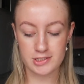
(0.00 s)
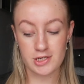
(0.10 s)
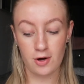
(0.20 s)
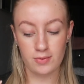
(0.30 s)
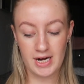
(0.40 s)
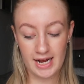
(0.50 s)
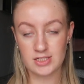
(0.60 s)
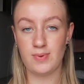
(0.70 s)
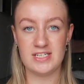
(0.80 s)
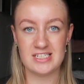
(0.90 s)
so
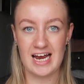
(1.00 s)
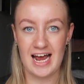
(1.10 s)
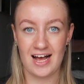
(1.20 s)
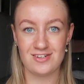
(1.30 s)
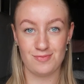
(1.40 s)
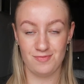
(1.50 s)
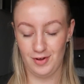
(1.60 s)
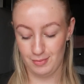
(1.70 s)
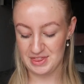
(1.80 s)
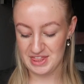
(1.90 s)
next Wednesday as I'm
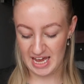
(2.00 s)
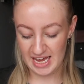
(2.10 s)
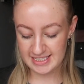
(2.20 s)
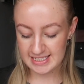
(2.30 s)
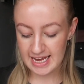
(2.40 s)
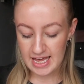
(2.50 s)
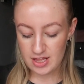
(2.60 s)
filming this,